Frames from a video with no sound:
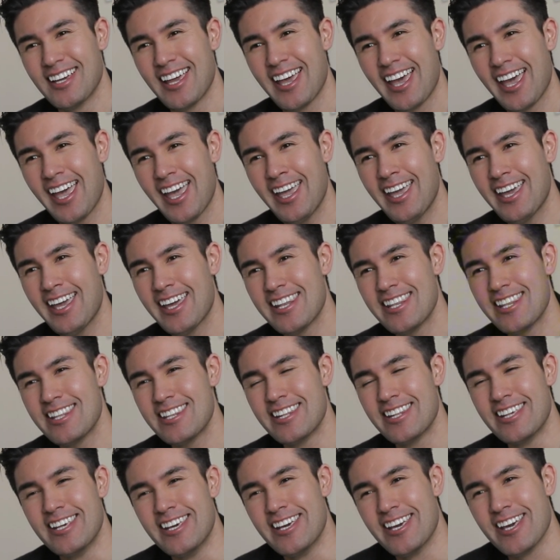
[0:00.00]
And
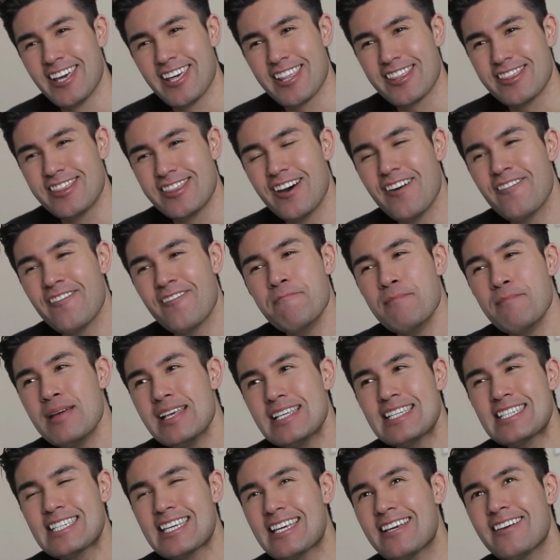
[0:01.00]
the
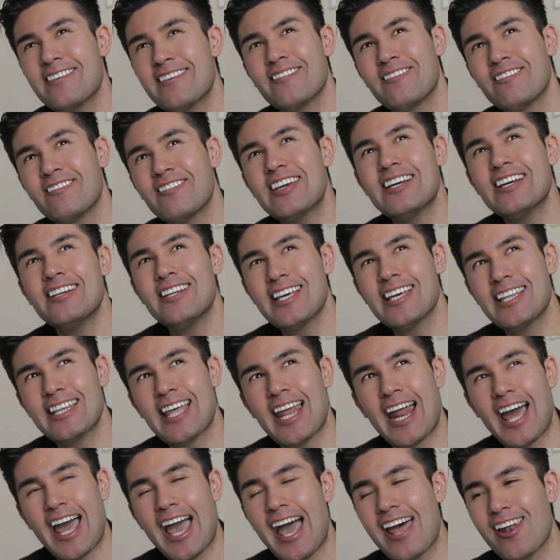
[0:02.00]
missing feeling that
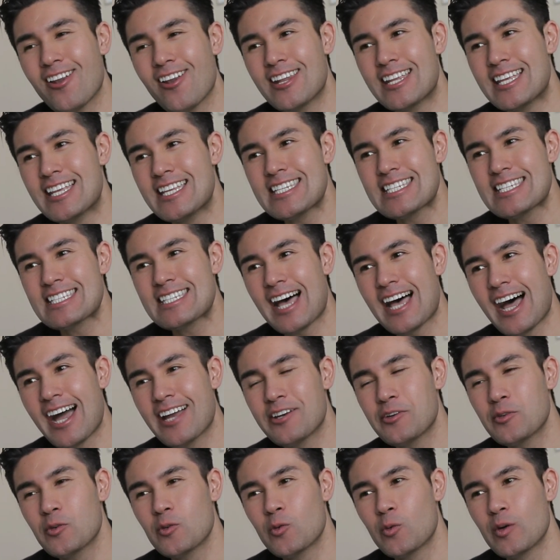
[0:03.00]
I had on the
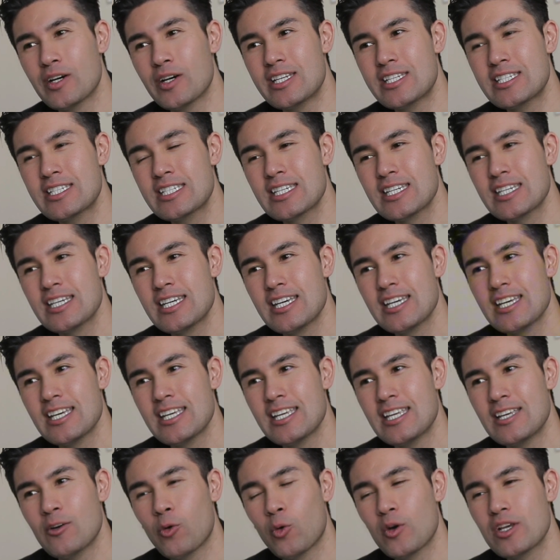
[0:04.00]
inside was
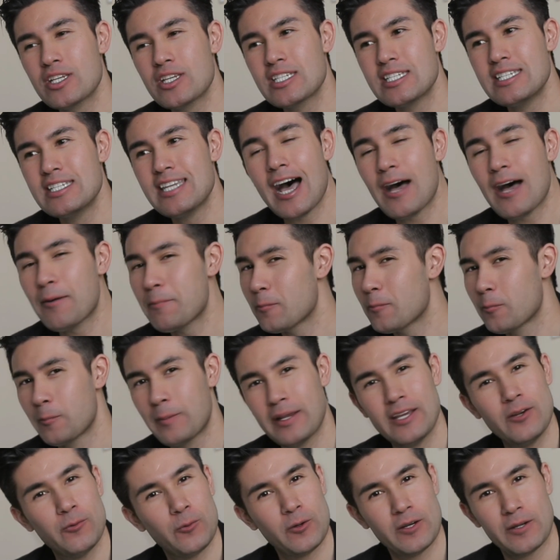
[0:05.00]
not
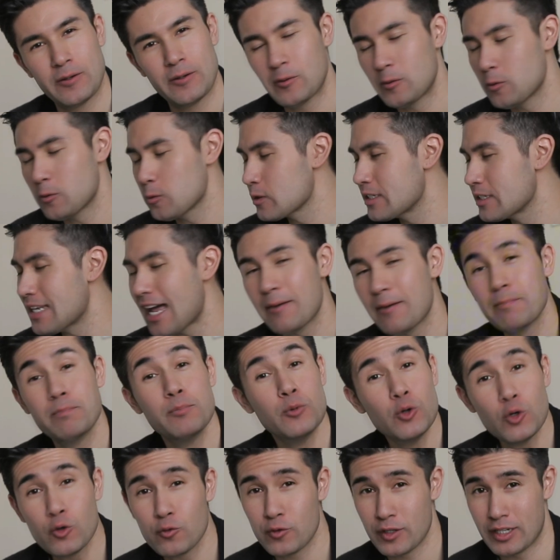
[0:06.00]

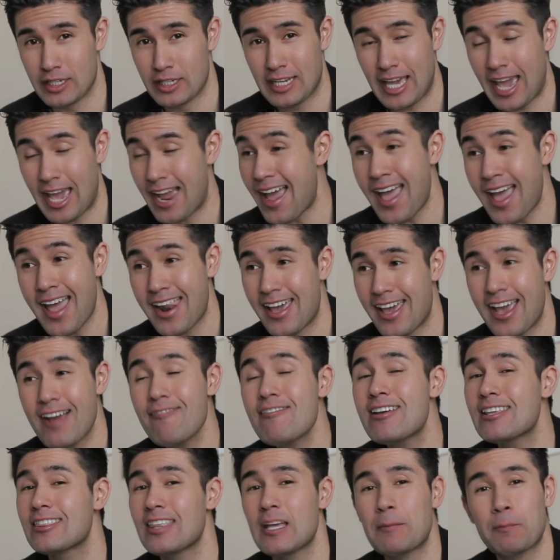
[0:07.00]
moving. I had
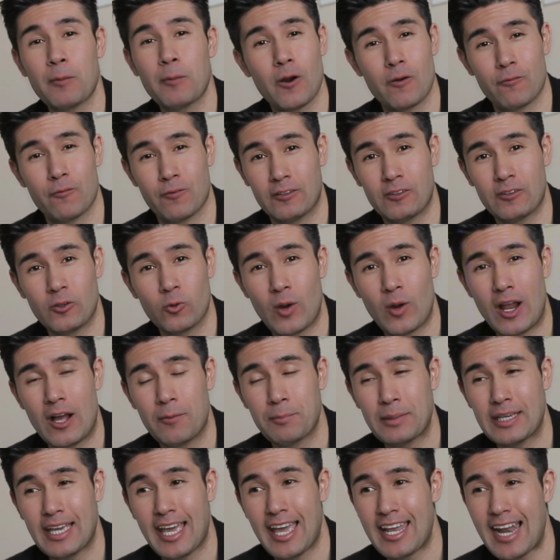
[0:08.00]
everything perfect around
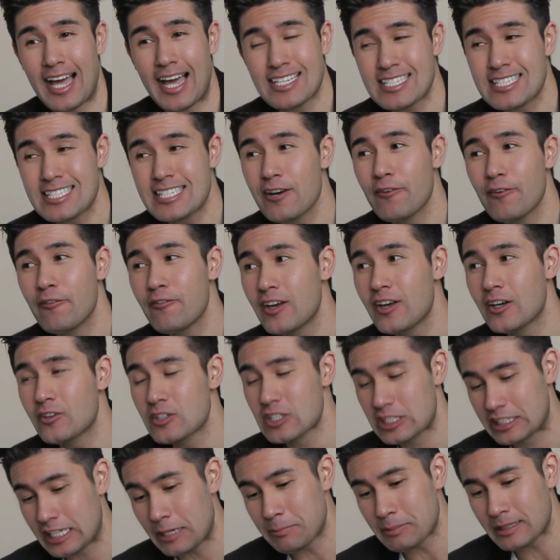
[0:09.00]
me, and I still felt
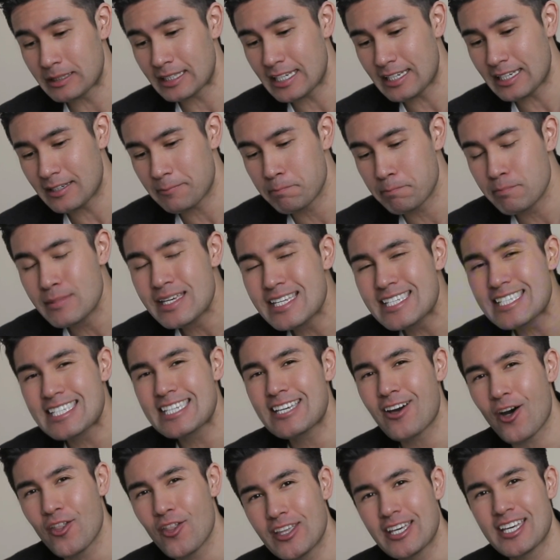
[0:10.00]
something missing
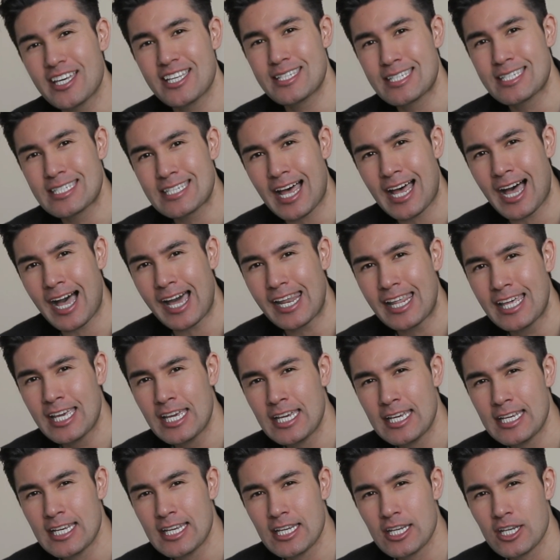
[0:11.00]
on the inside.
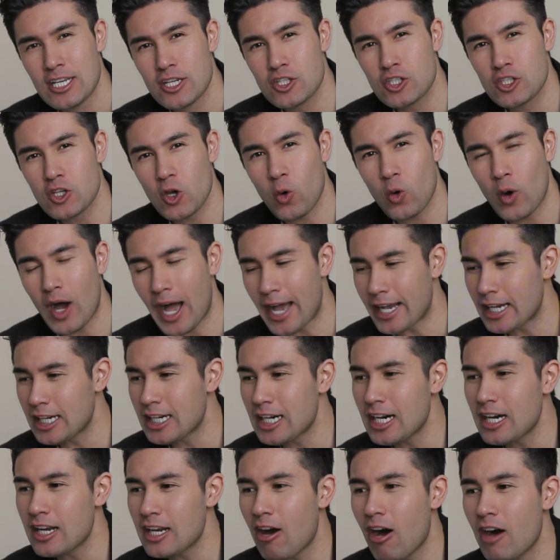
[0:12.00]
So I
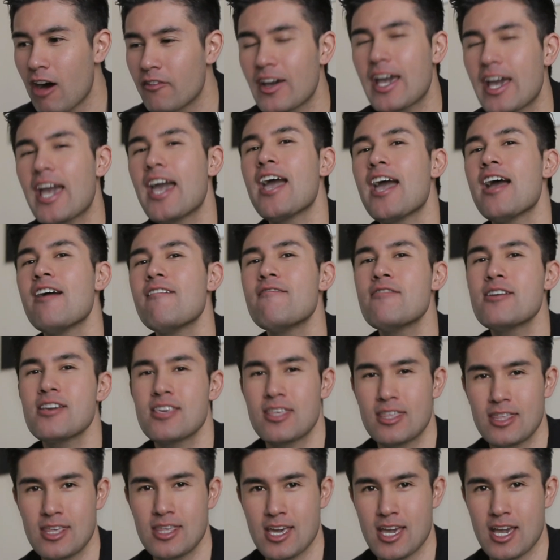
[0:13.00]
cut off
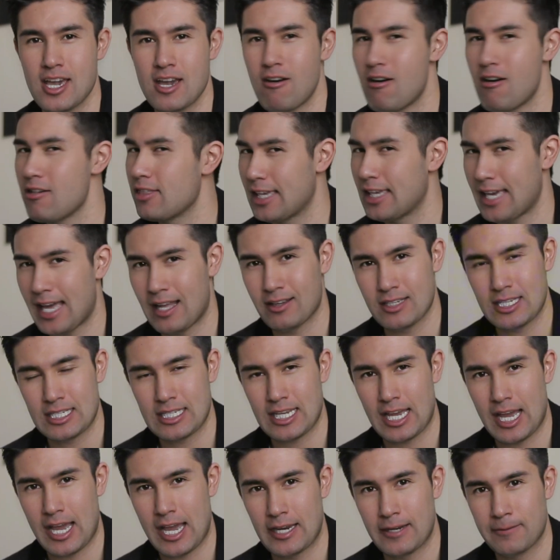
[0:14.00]
everything on the
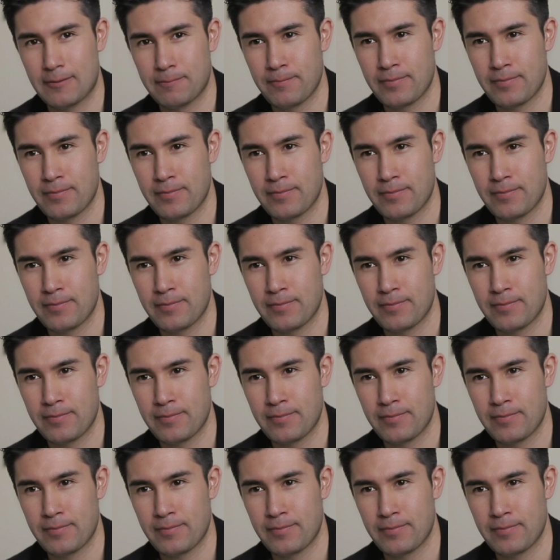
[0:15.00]
outside.